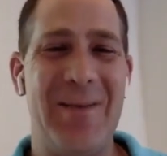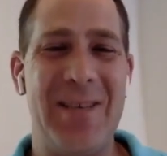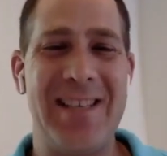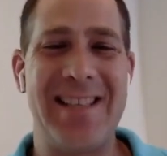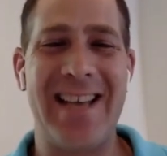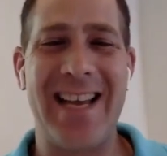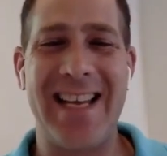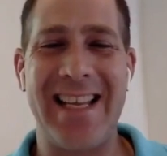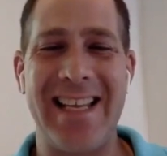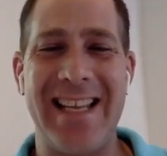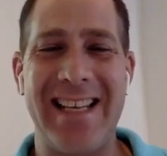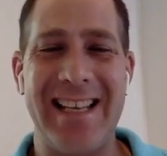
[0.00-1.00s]
we
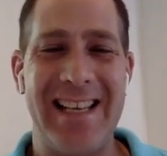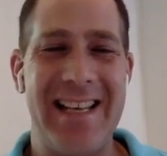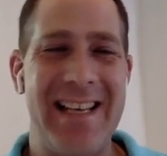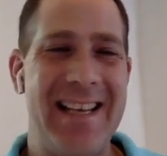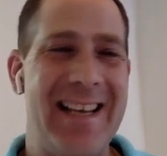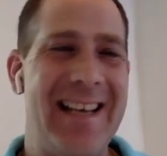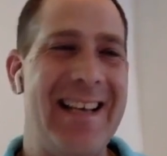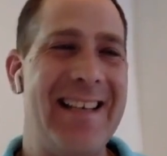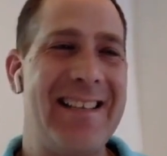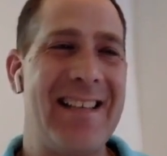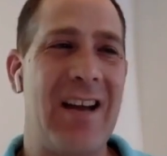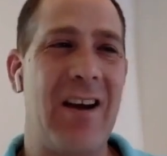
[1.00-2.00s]
decided
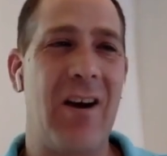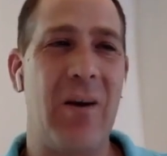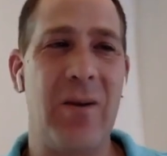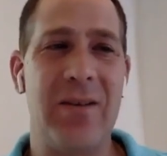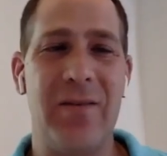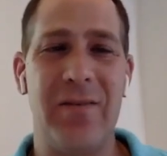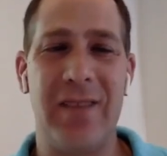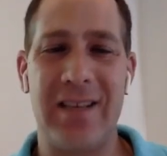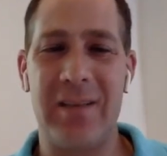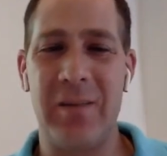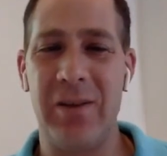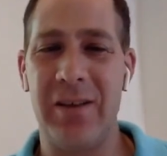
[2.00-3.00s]
that Slack R wasn't
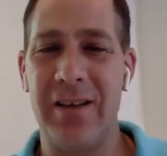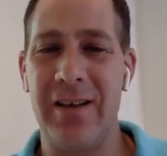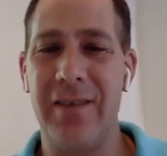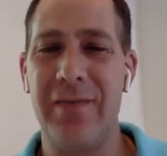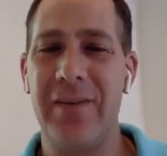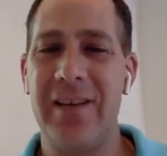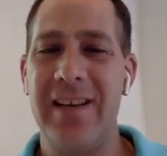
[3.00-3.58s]
flexible enough.